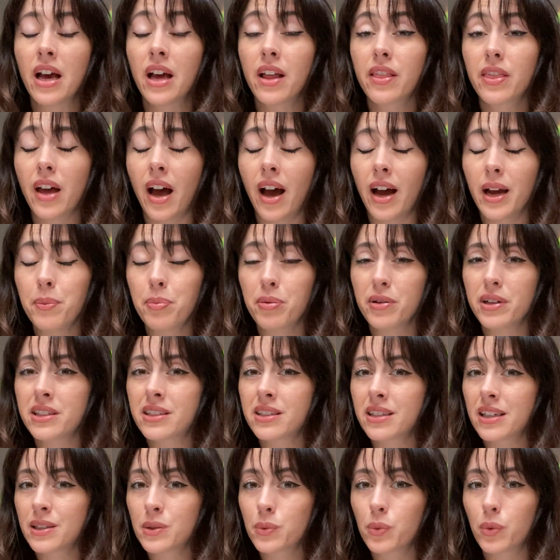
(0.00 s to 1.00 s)
The High
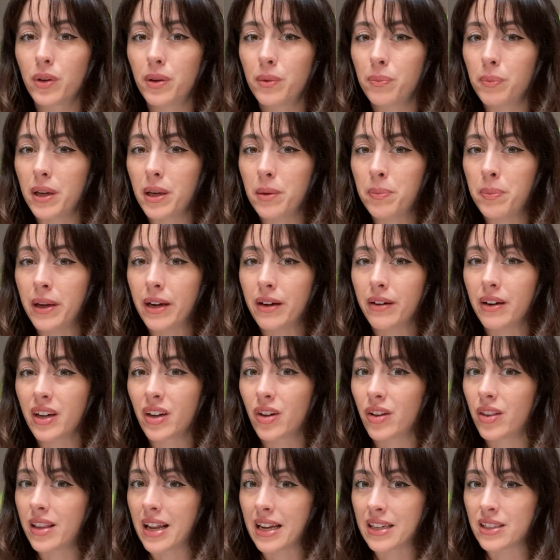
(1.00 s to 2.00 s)
Priestess wouldn't be appearing
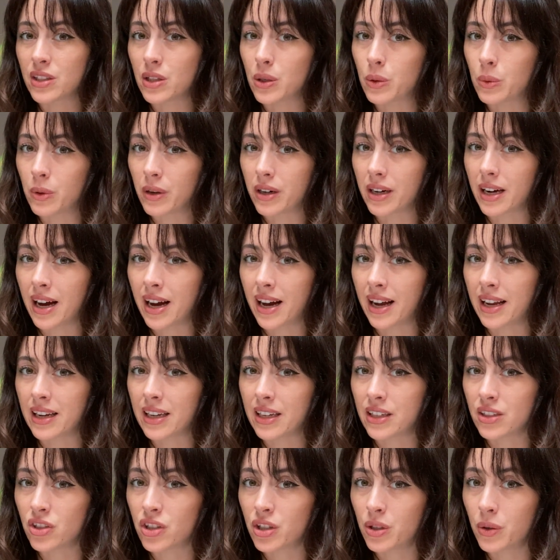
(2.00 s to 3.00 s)
unless you were a highly
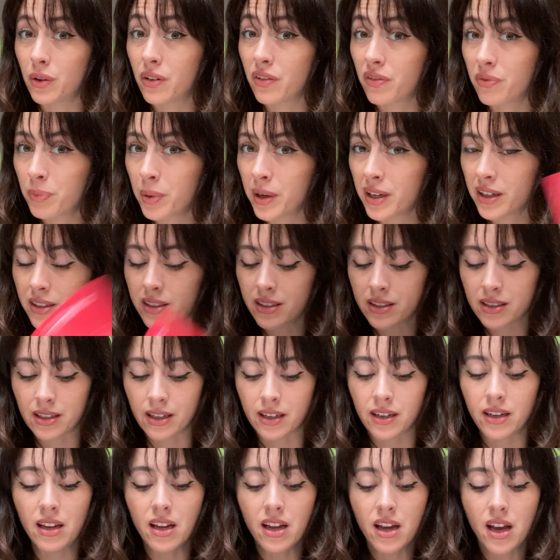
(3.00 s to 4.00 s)
intuitive
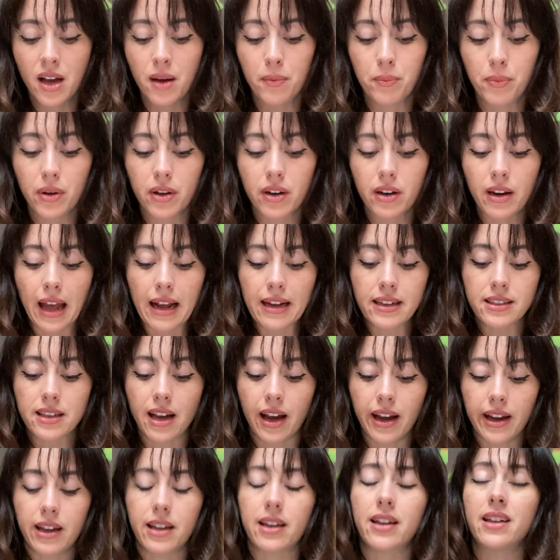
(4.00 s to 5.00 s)
person, but
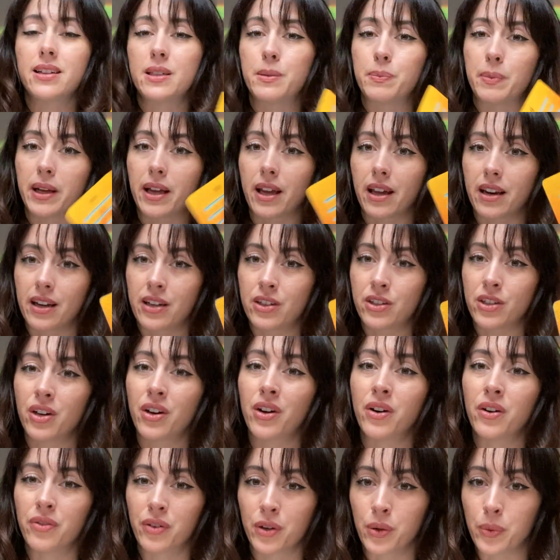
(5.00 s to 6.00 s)
anxiety is beginning to
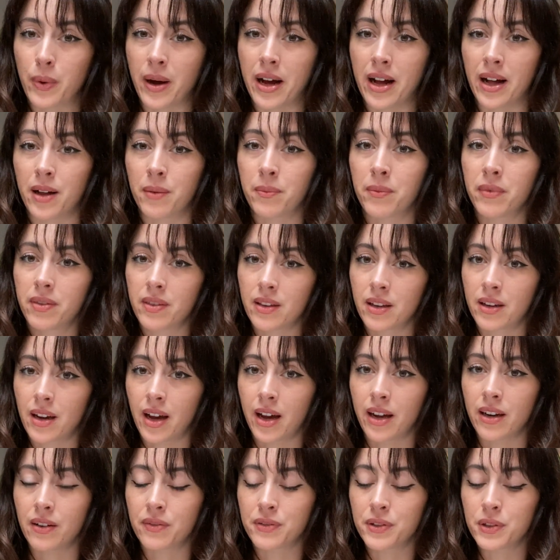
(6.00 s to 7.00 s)
overwhelm the
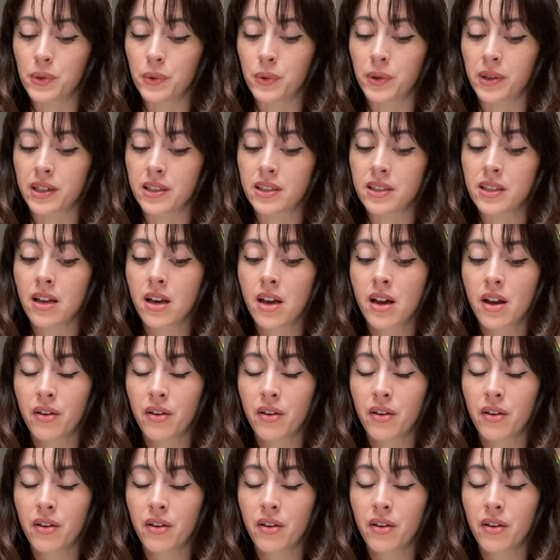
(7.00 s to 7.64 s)
Nine of Swords.